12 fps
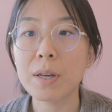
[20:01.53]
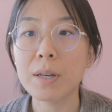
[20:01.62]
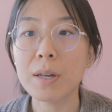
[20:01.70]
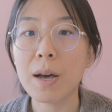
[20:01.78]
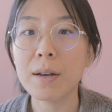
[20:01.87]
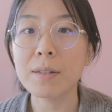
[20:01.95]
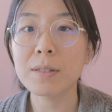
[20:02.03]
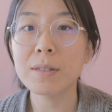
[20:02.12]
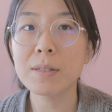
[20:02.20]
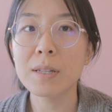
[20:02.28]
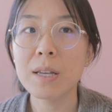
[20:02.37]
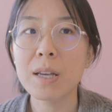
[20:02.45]
it
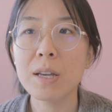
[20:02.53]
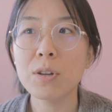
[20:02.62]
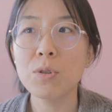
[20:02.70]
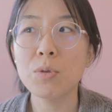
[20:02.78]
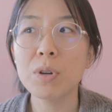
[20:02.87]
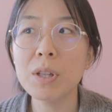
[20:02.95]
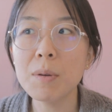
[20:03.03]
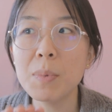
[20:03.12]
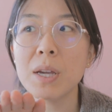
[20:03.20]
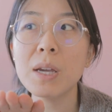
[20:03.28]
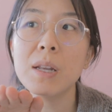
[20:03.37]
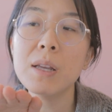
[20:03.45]
has, you know, in the
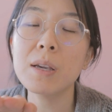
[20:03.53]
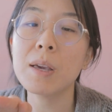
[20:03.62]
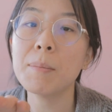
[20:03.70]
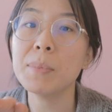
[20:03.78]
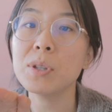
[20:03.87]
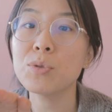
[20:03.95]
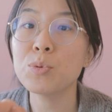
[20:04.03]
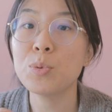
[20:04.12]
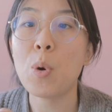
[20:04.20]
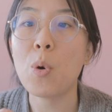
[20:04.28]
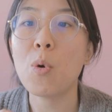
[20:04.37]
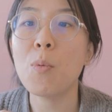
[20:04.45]
beginning it can be
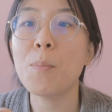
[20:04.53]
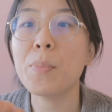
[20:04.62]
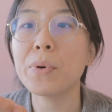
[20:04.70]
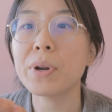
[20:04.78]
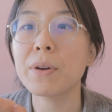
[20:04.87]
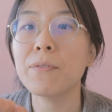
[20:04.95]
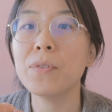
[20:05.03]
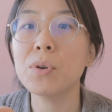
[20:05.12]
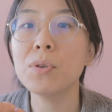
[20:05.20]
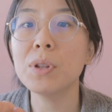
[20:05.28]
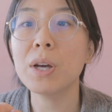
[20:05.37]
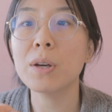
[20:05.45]
slow, but I
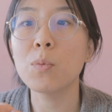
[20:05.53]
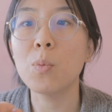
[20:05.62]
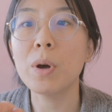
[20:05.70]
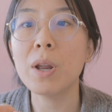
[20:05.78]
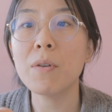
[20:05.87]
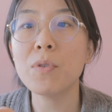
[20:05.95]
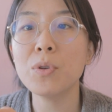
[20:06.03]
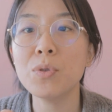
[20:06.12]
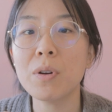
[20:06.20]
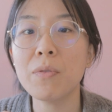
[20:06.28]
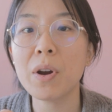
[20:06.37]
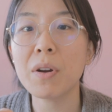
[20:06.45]
feel like whenever
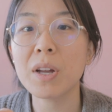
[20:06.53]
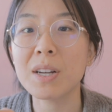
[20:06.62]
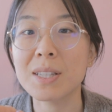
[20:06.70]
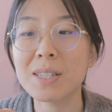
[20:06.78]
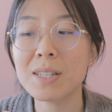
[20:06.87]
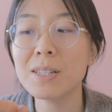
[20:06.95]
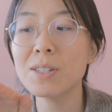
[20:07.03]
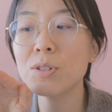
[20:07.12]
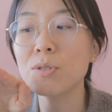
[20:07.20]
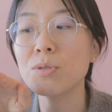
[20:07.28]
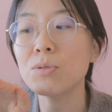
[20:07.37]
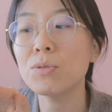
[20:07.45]
you are very
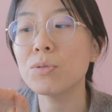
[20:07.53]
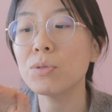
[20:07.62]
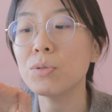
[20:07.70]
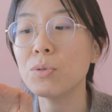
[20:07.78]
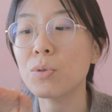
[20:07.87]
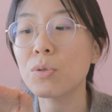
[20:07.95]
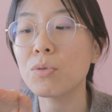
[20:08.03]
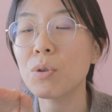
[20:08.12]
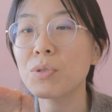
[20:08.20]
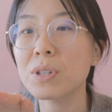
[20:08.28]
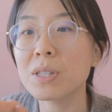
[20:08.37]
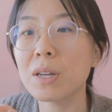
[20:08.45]
consistent, you your
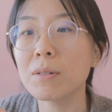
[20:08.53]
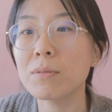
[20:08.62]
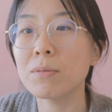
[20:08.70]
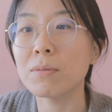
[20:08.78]
growth is like